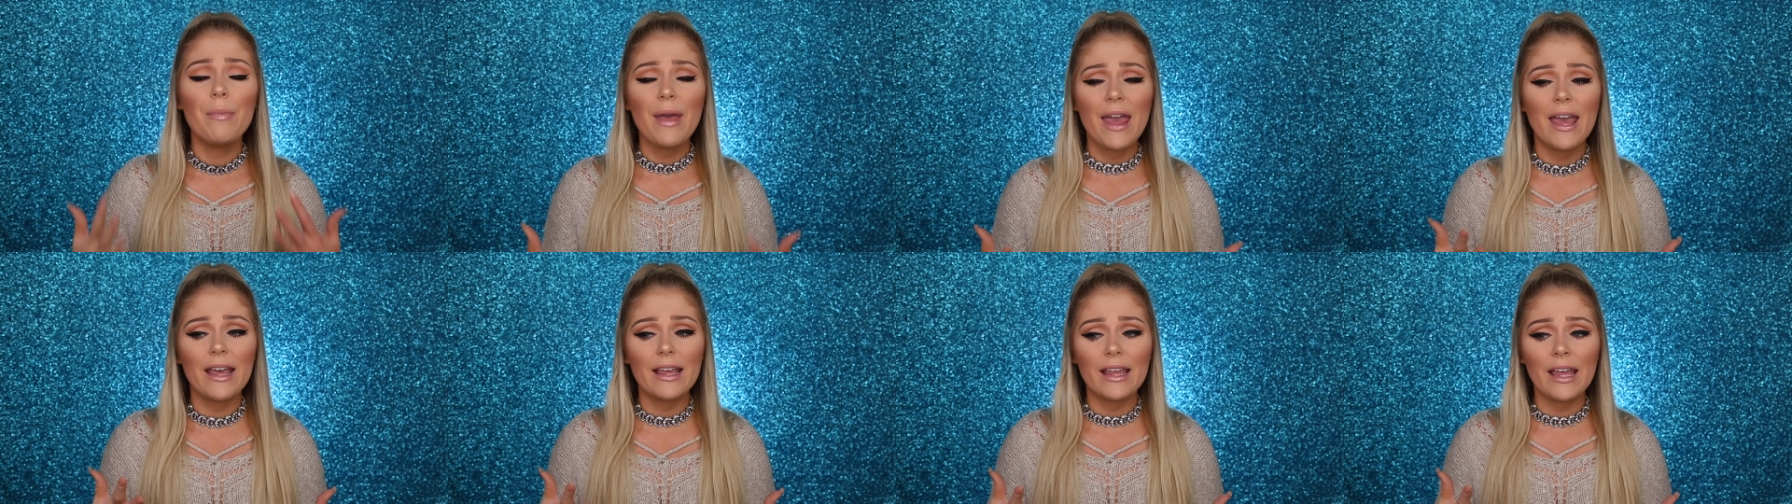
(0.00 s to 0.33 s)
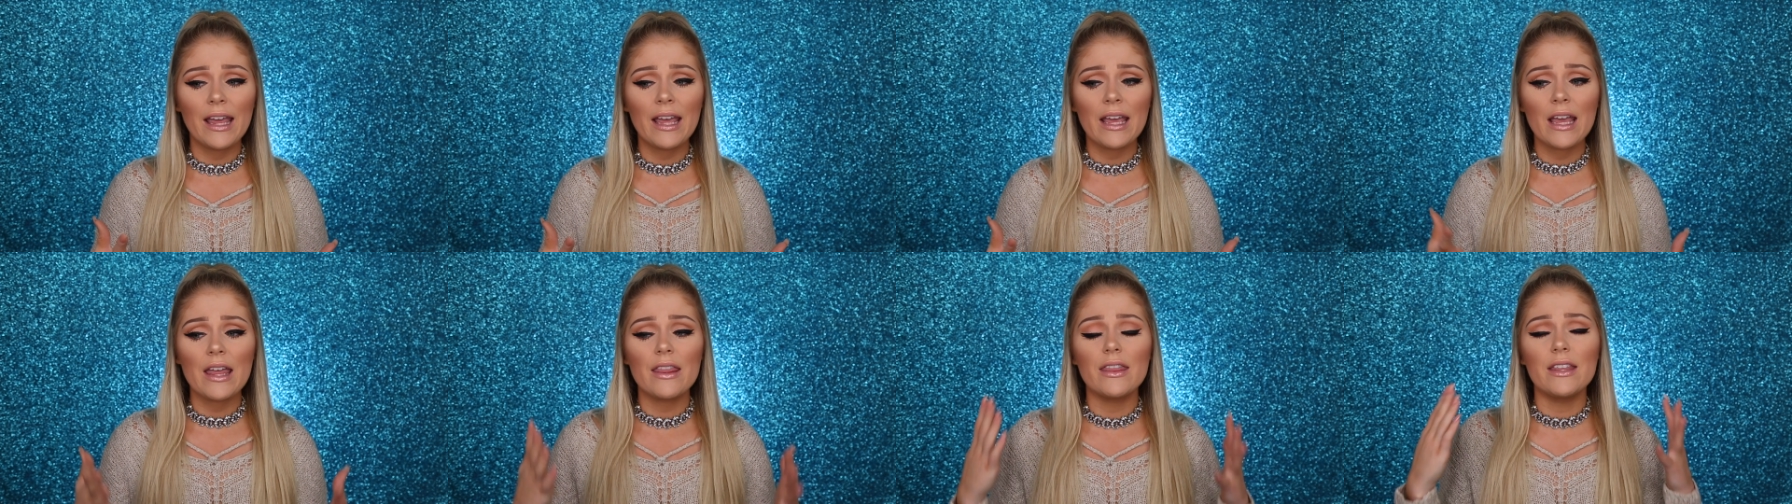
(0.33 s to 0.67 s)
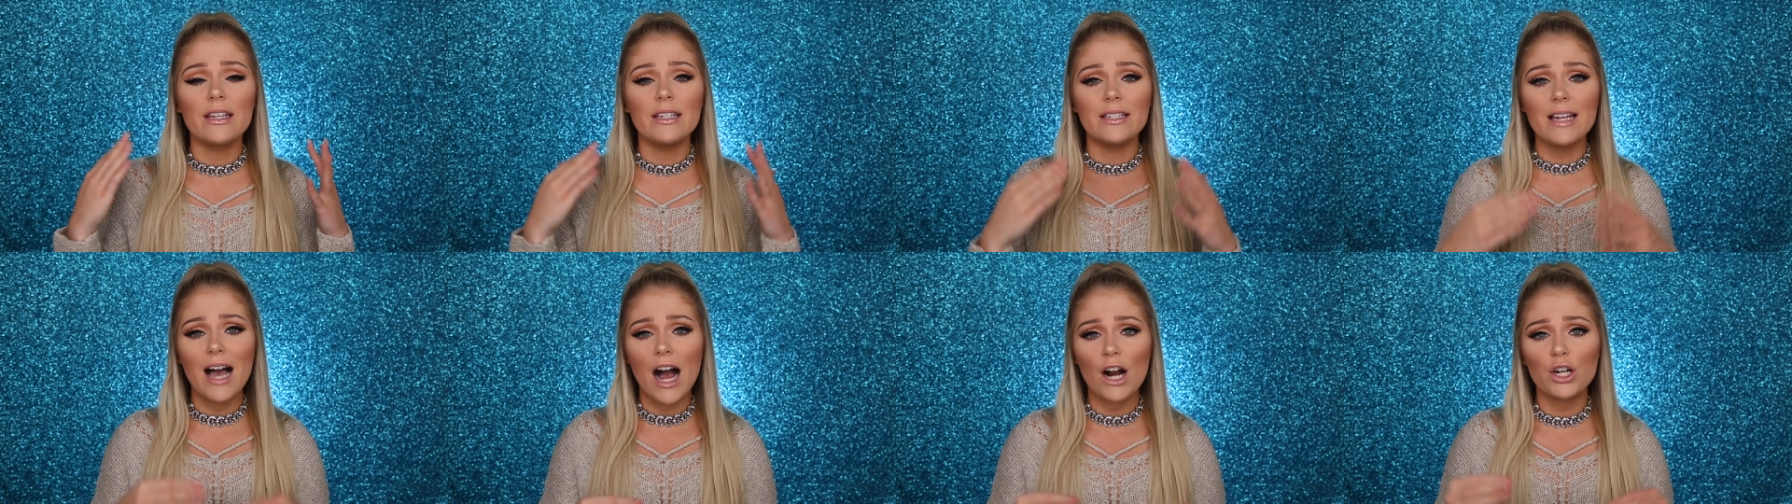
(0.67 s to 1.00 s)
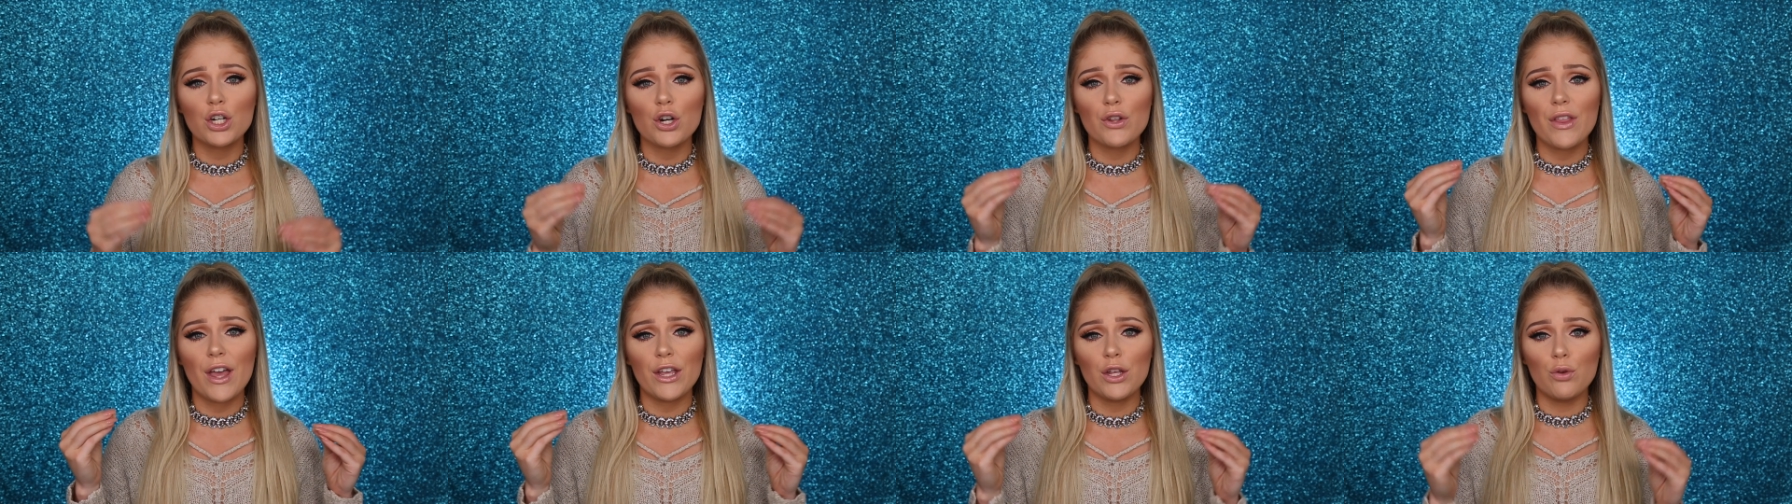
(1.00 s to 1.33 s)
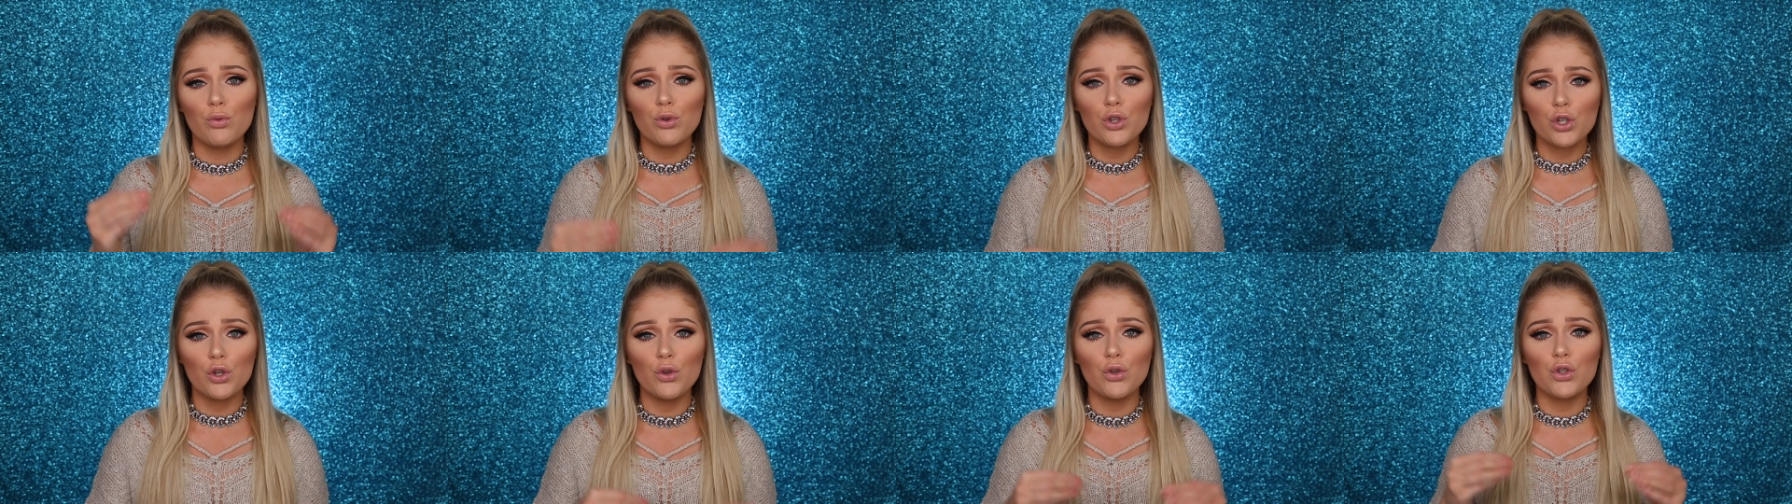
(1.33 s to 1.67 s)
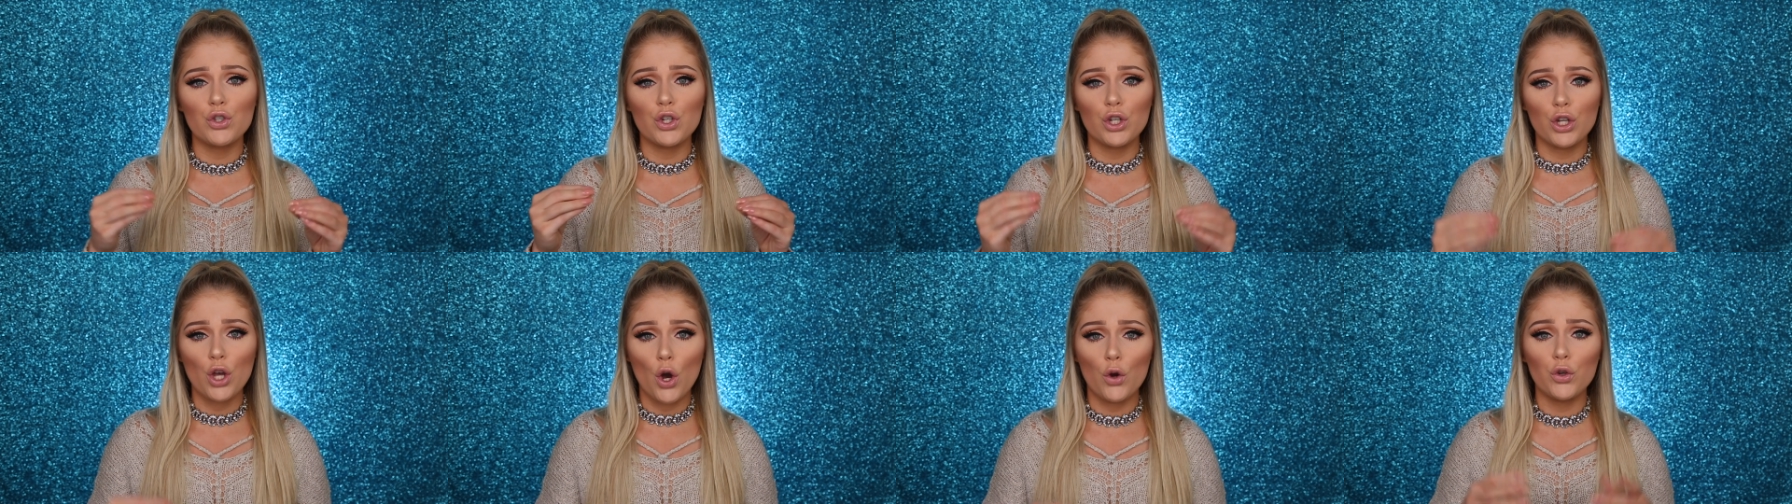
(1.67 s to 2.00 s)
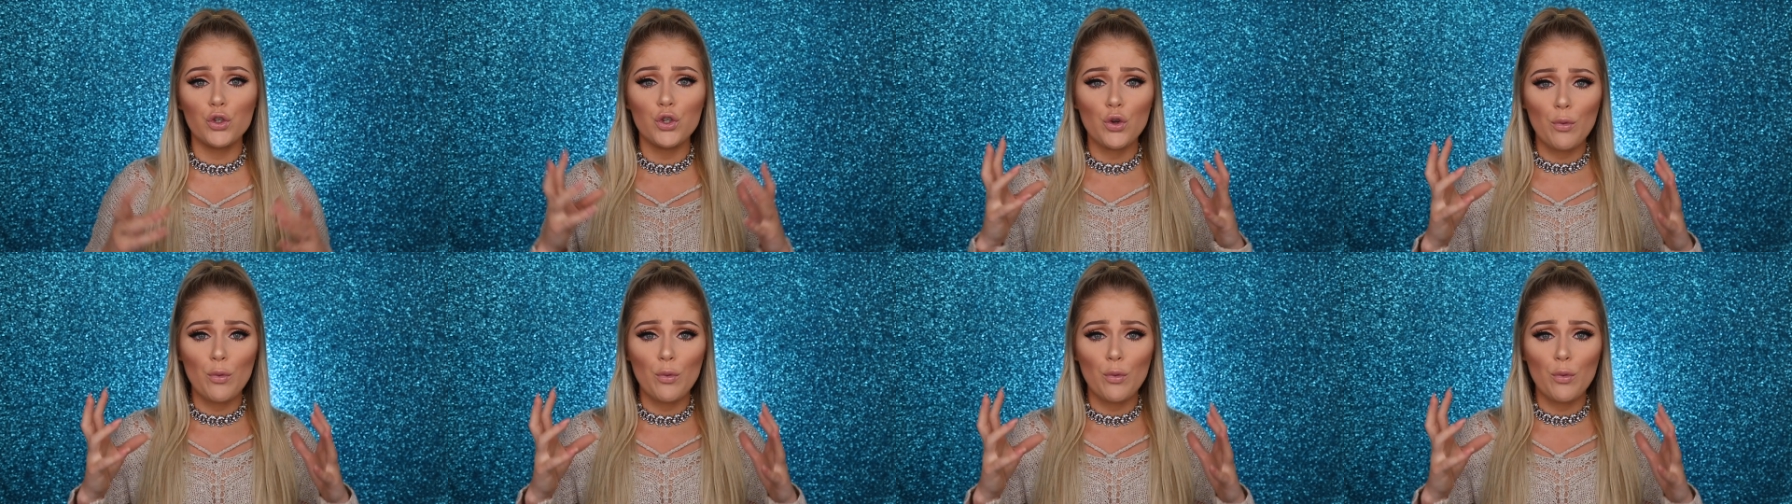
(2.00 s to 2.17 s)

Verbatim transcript: picking the doctor that you choose to go